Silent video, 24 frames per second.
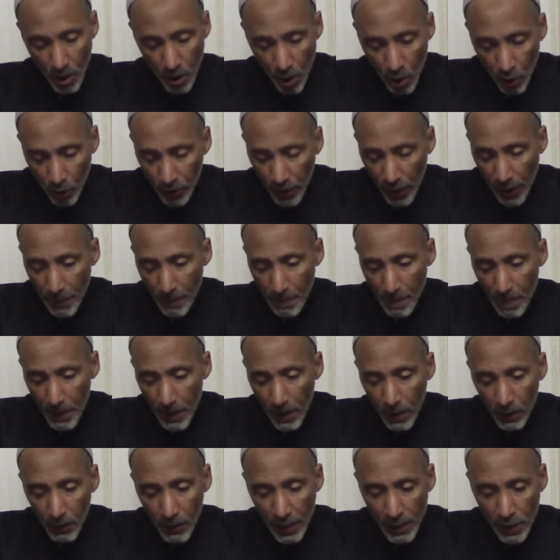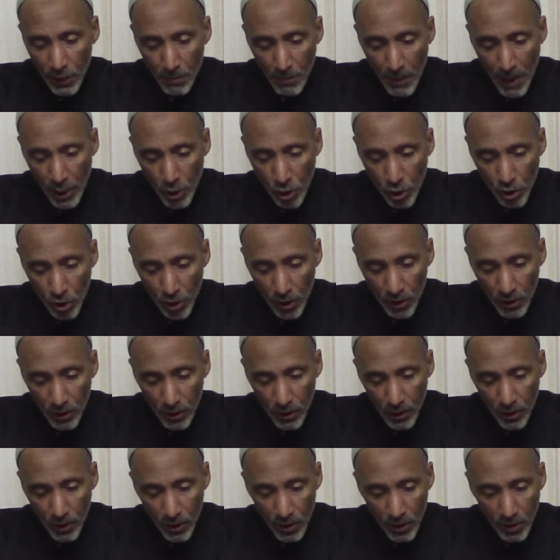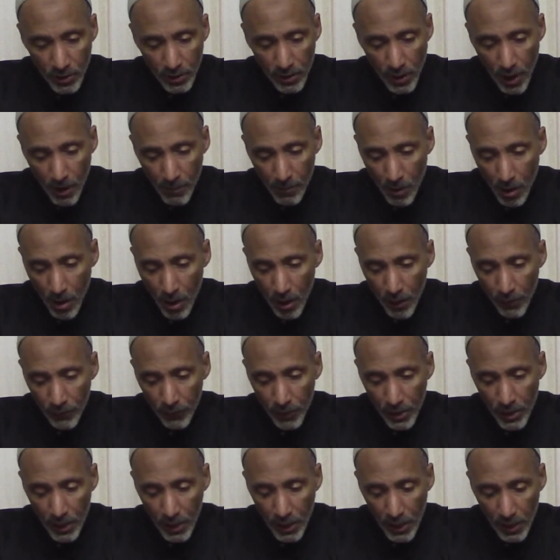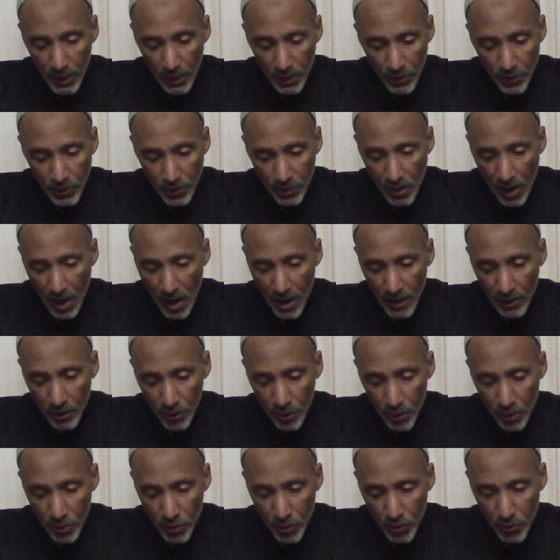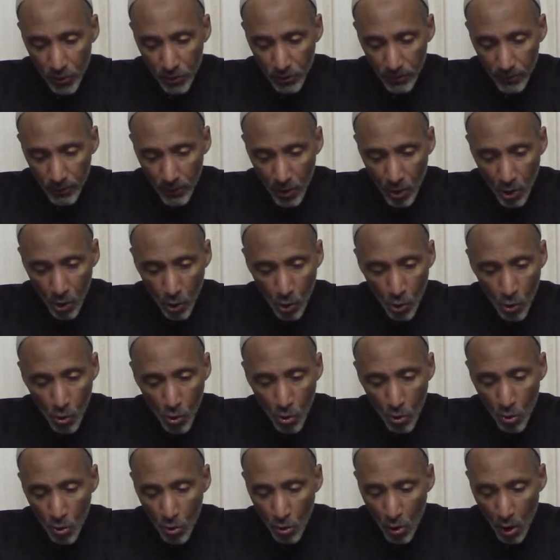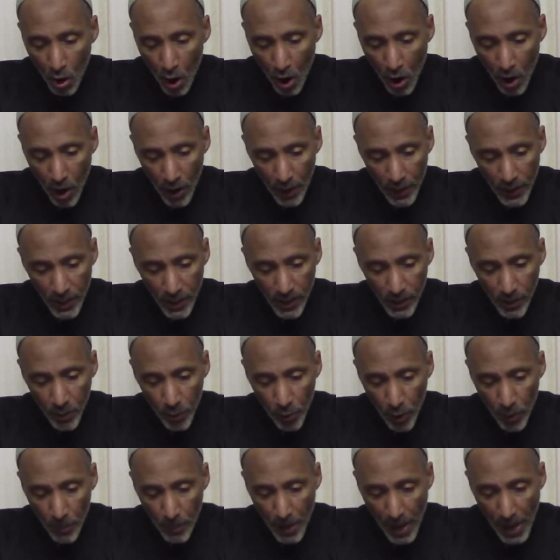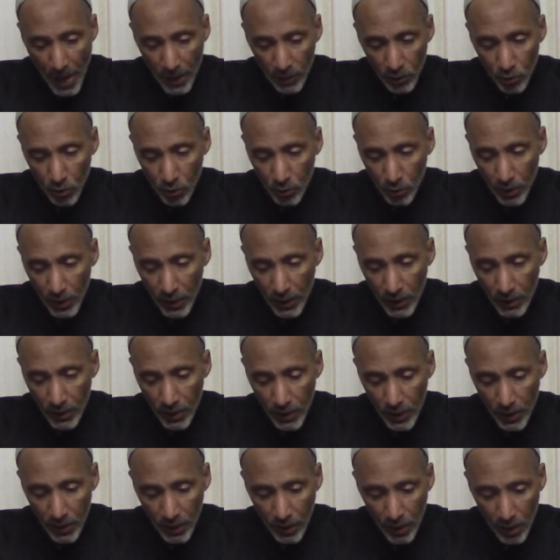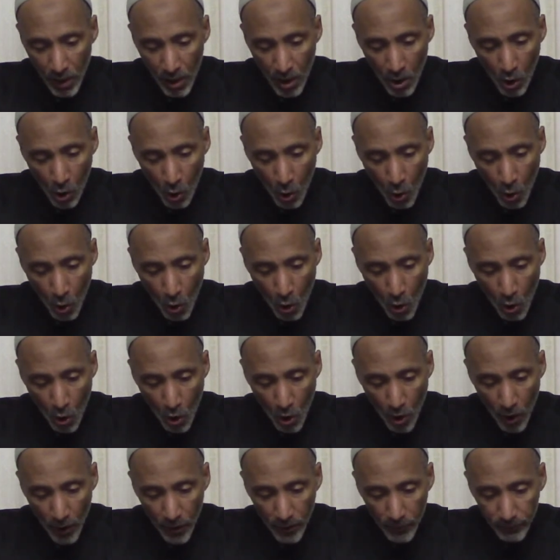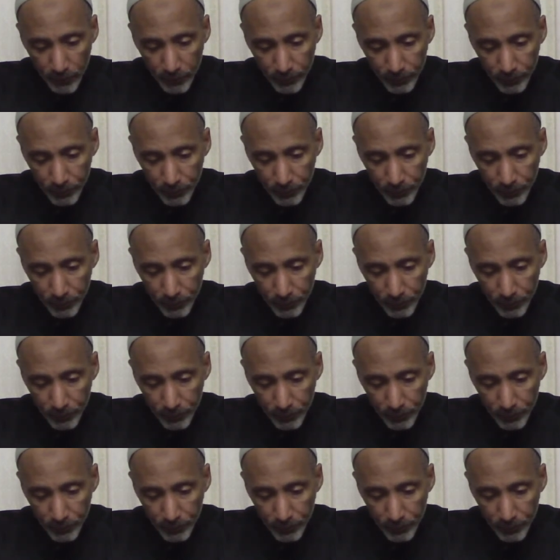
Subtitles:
Okay, let's mention some of the scholars who are either Maturidi or